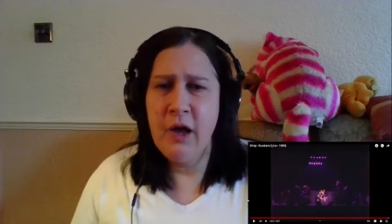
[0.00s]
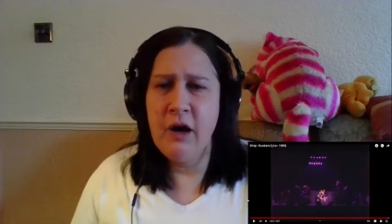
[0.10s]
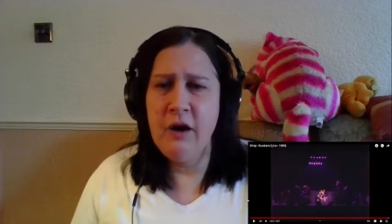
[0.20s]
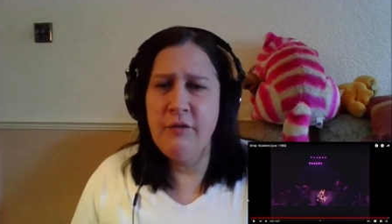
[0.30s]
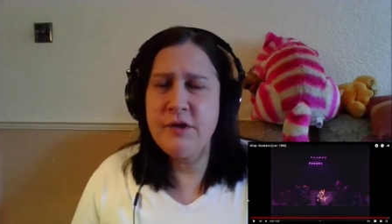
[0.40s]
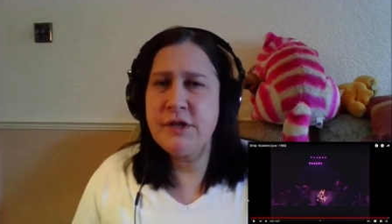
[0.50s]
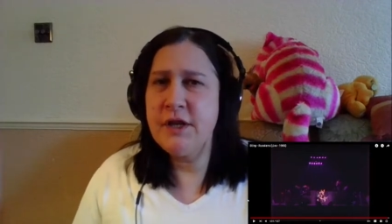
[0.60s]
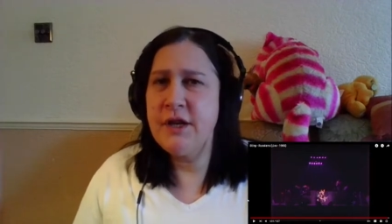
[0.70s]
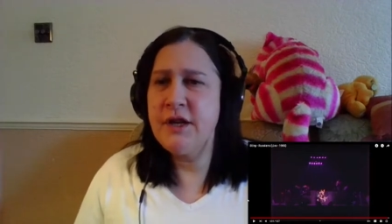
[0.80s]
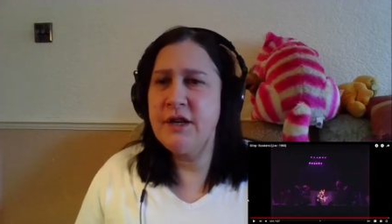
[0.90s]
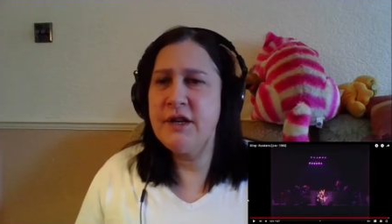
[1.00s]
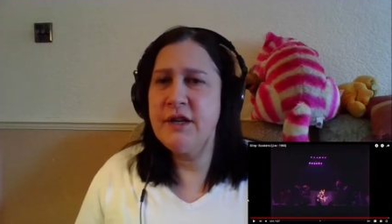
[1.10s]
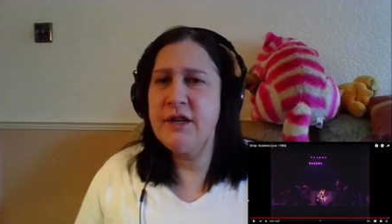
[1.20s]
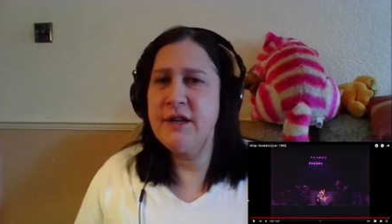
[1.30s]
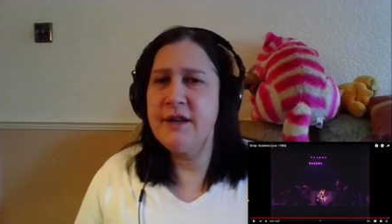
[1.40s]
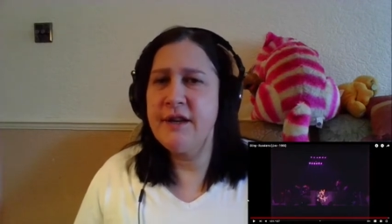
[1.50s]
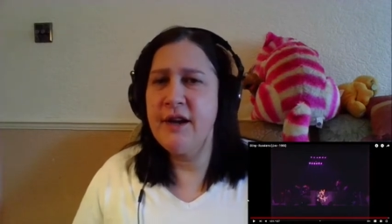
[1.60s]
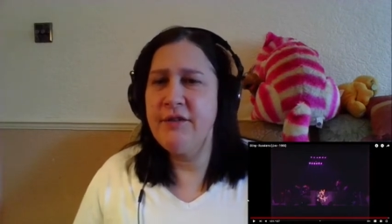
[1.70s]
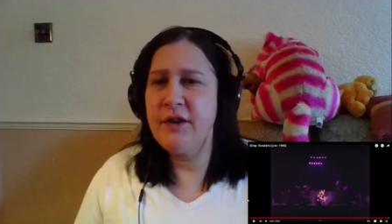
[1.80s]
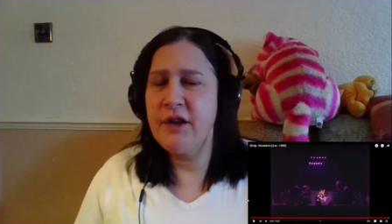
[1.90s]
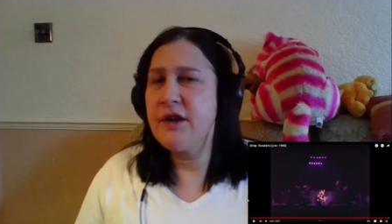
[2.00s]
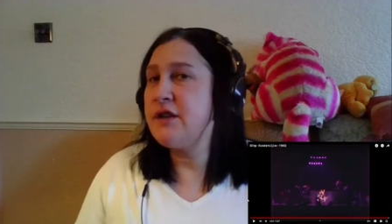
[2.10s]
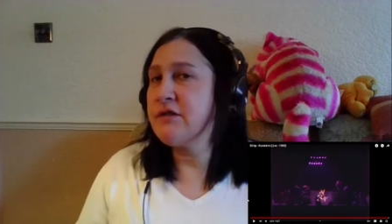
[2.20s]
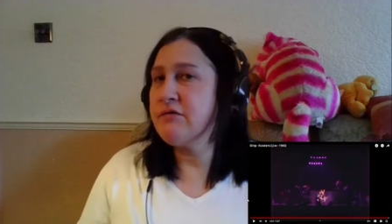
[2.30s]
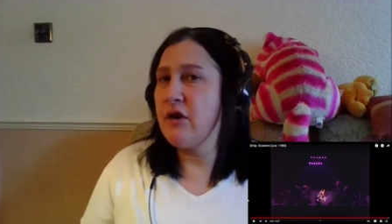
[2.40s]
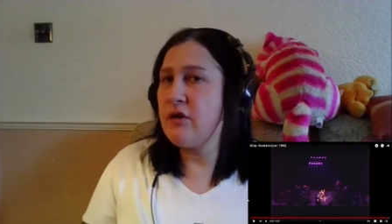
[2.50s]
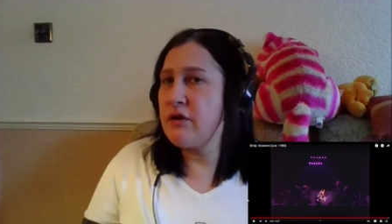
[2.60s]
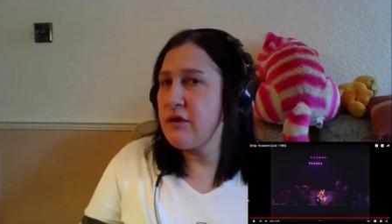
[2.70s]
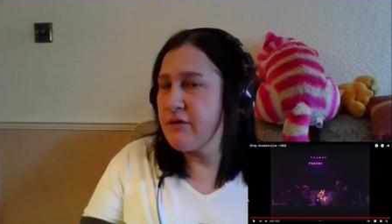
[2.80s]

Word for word: obviously, I think it's wrong